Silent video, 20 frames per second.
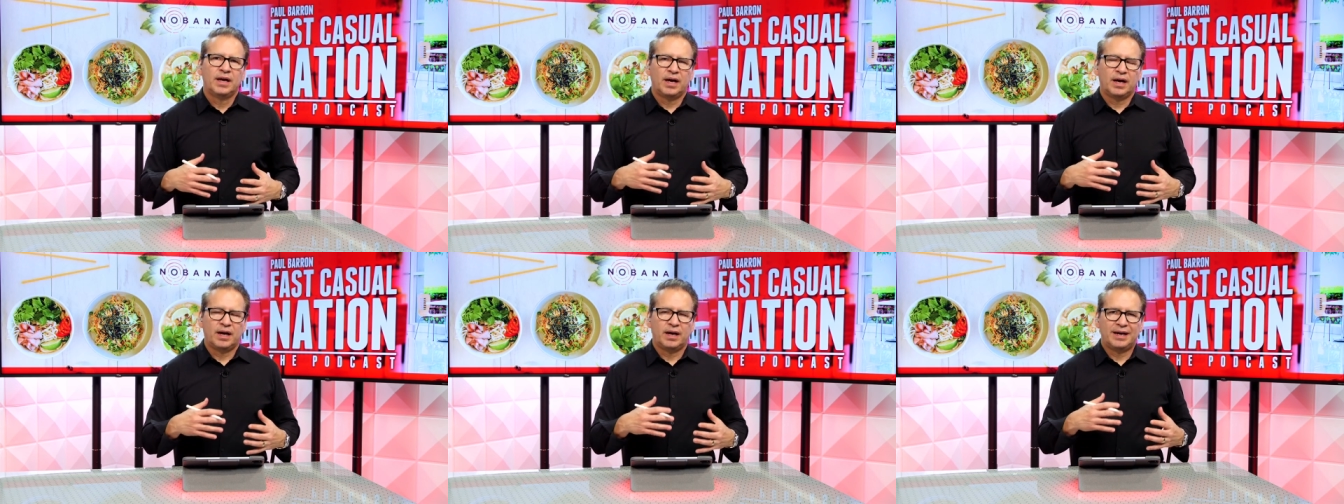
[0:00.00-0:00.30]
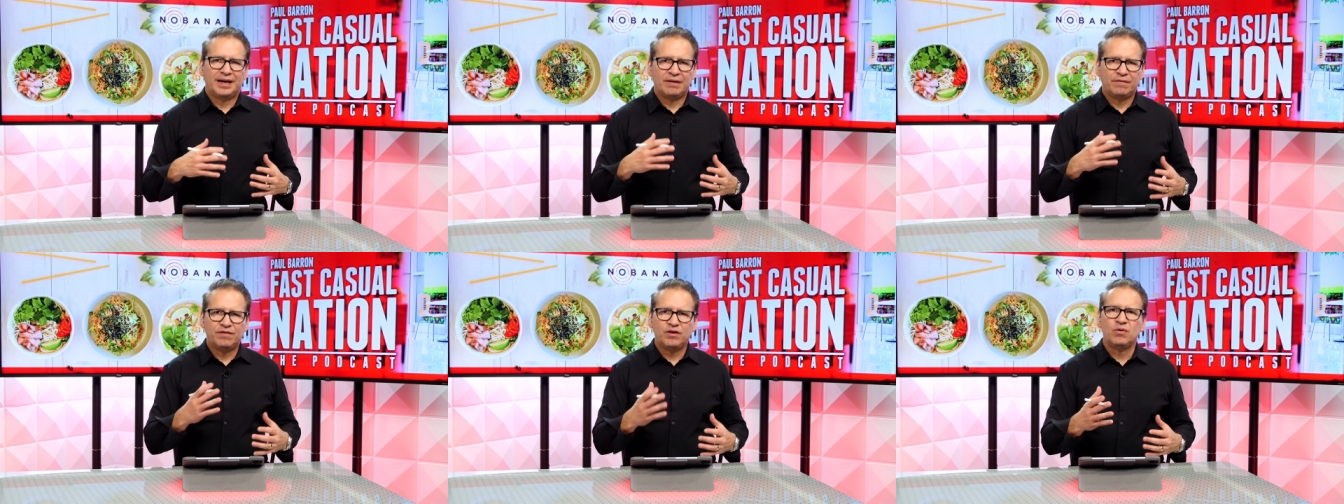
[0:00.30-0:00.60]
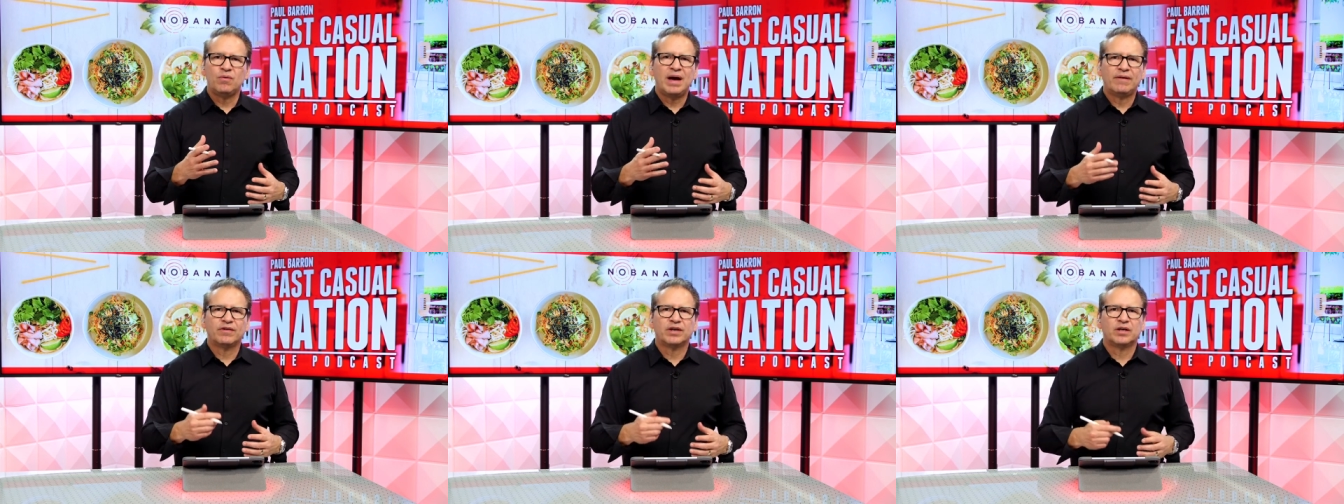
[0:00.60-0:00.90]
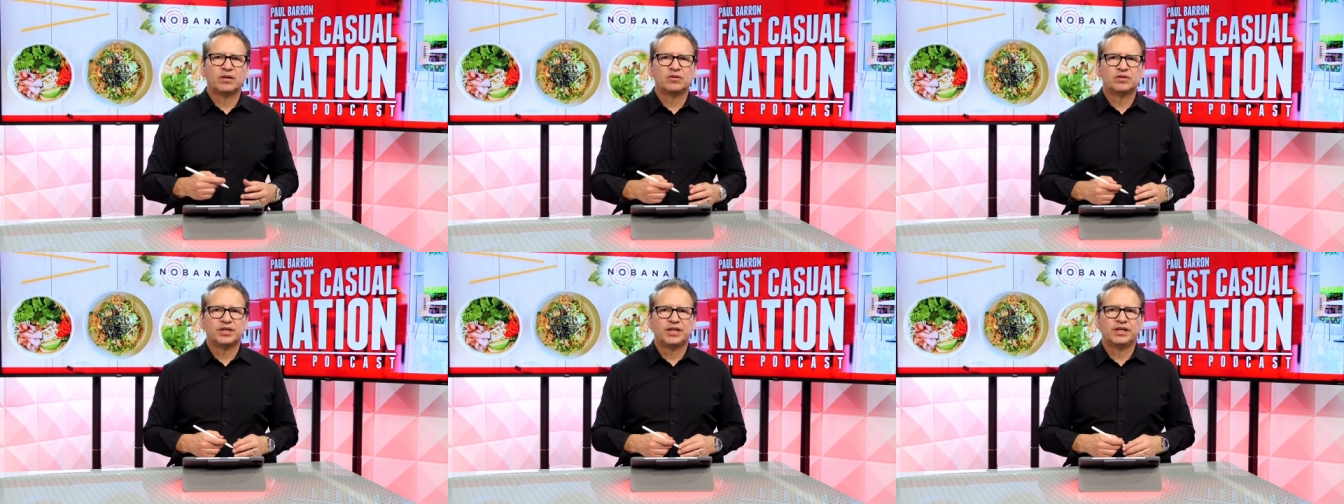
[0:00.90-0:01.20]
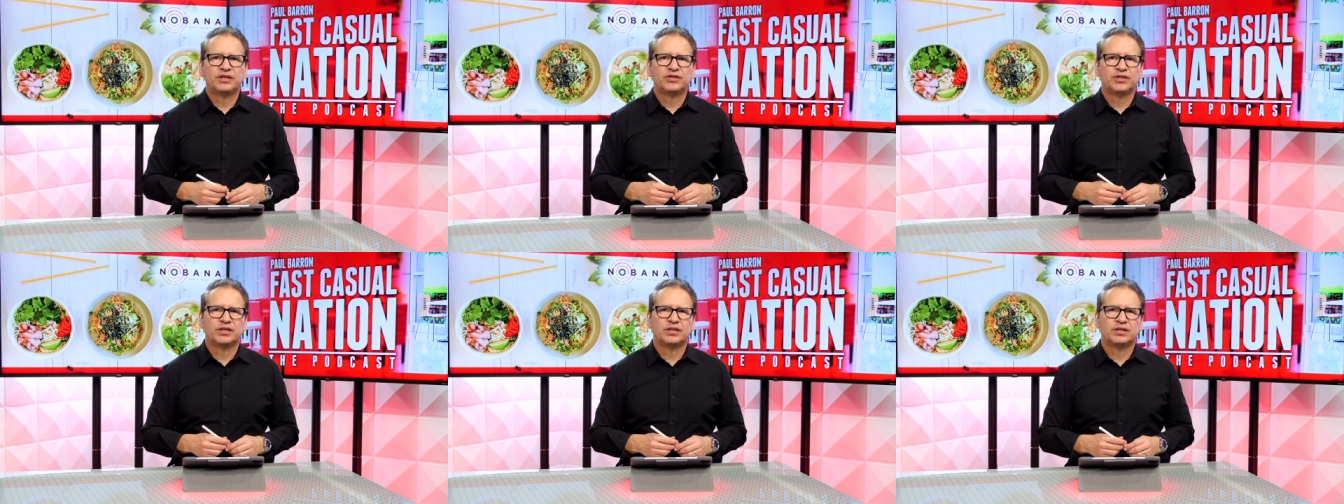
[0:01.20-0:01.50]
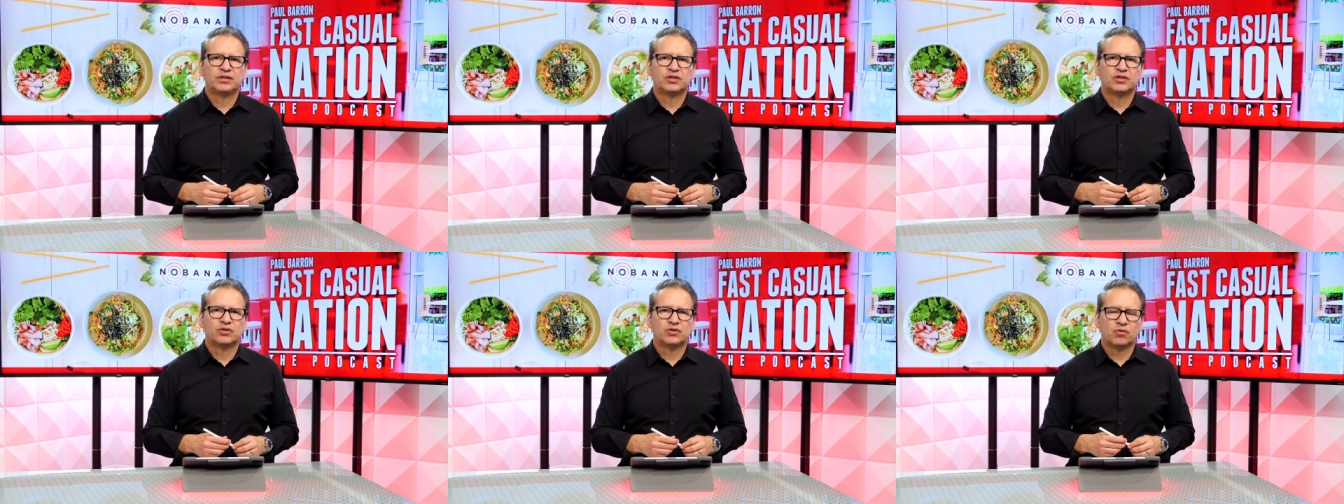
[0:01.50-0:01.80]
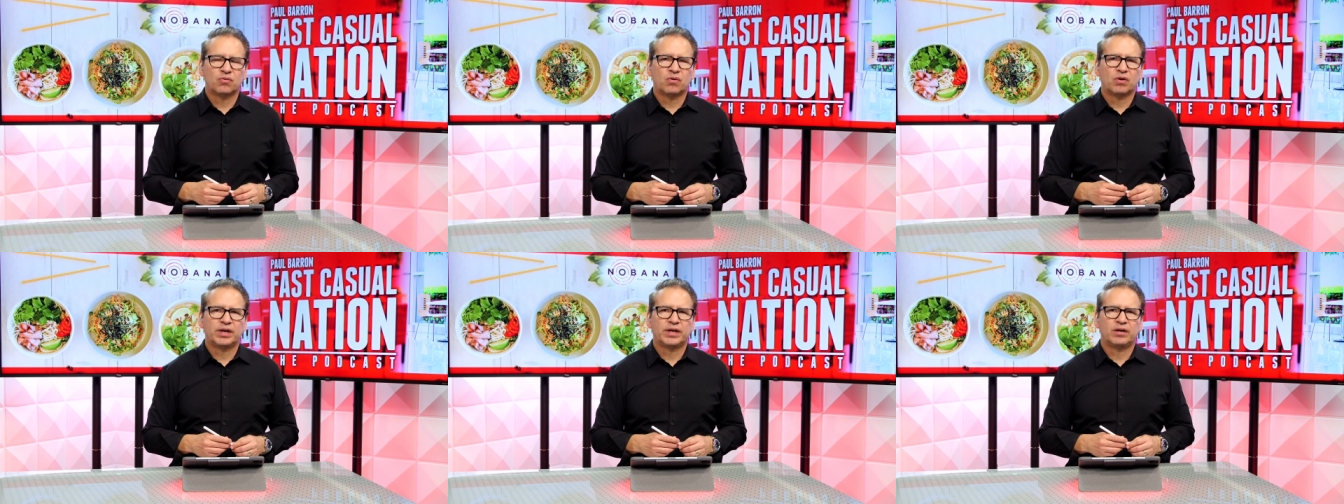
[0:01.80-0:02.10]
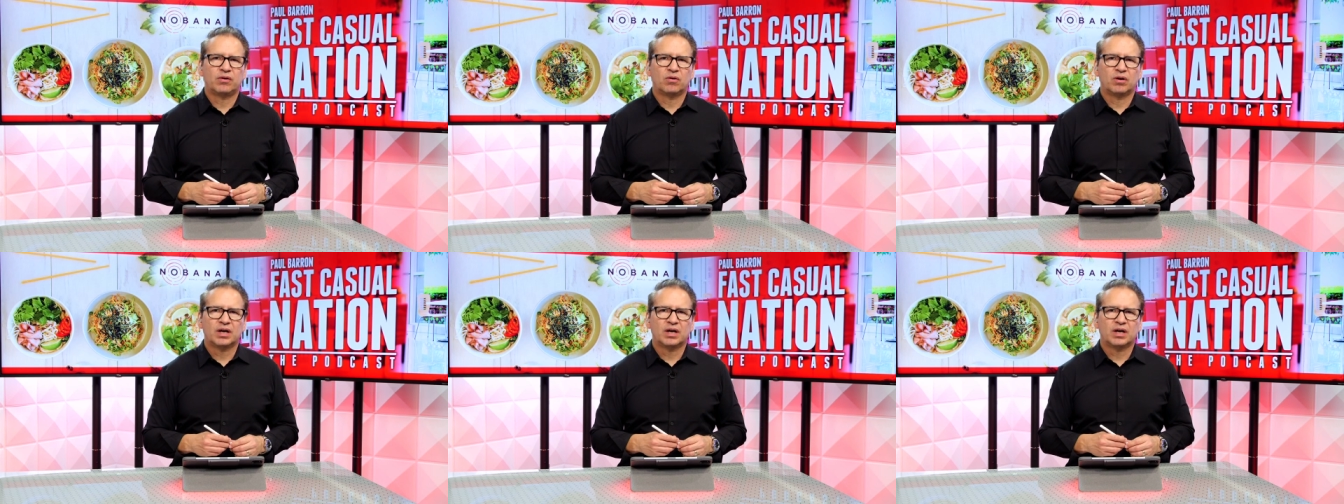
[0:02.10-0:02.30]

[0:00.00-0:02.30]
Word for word: Uh, if you have a ghost kitchen story